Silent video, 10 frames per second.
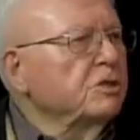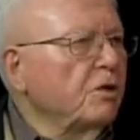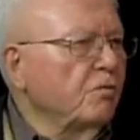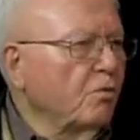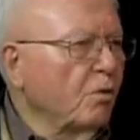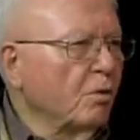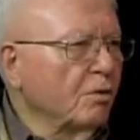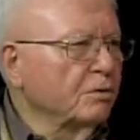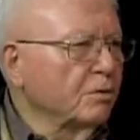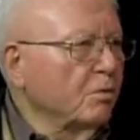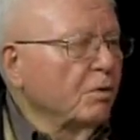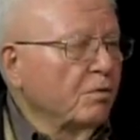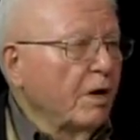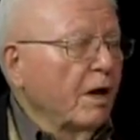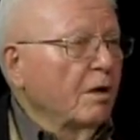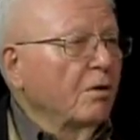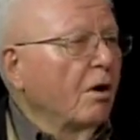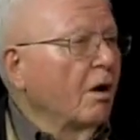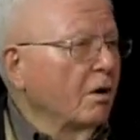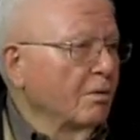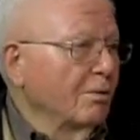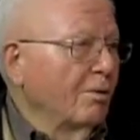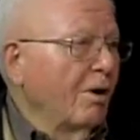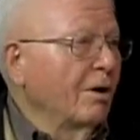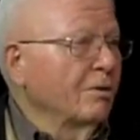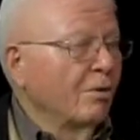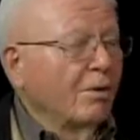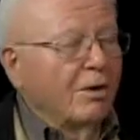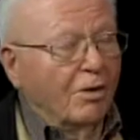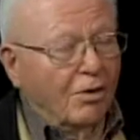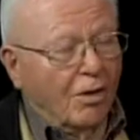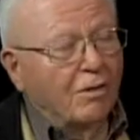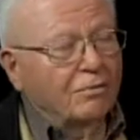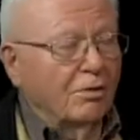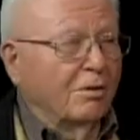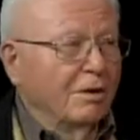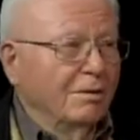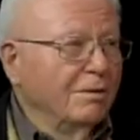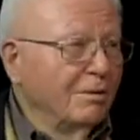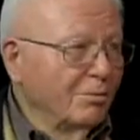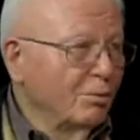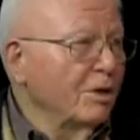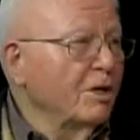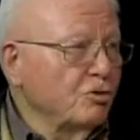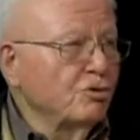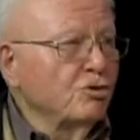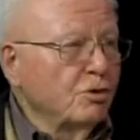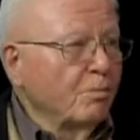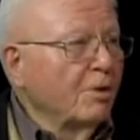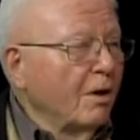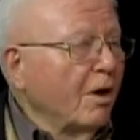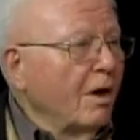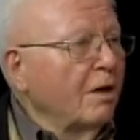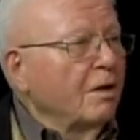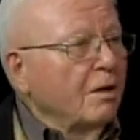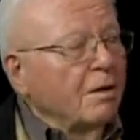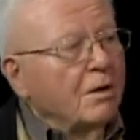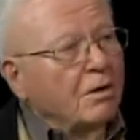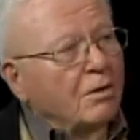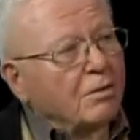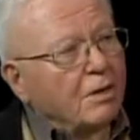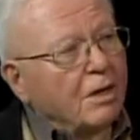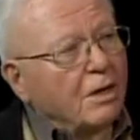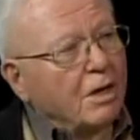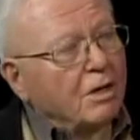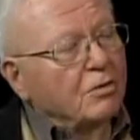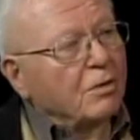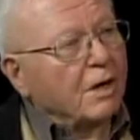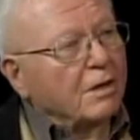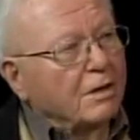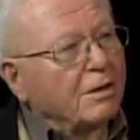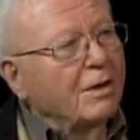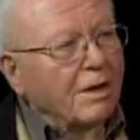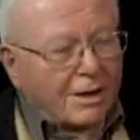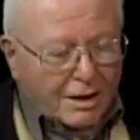Mm -hmm. So mm-hmm. we've had an on ongoing, an offgoing relationship. relationship. In an, you know, a distant relationship.